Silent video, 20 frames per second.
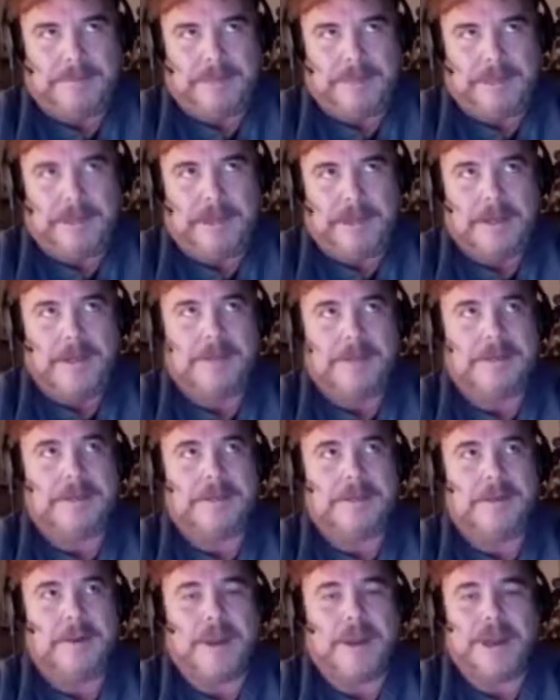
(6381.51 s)

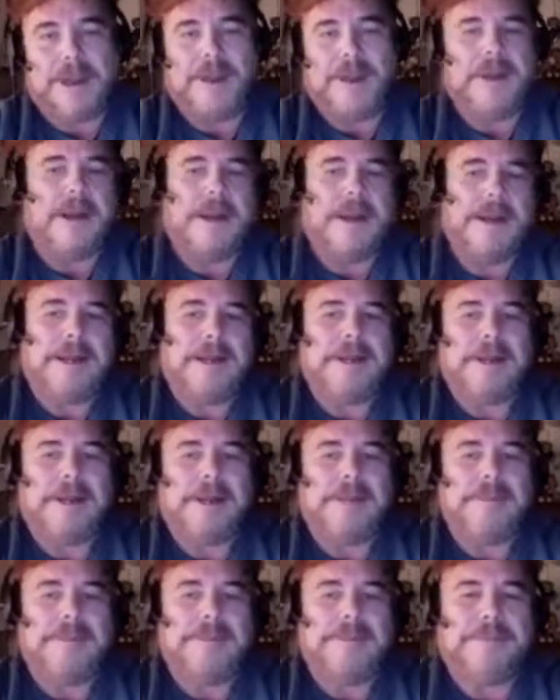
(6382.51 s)
Okay. Hi,
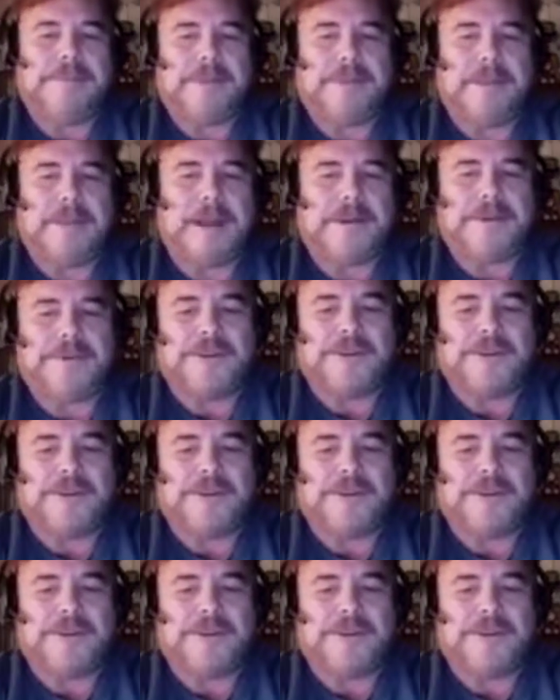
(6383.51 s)
I'm Dr.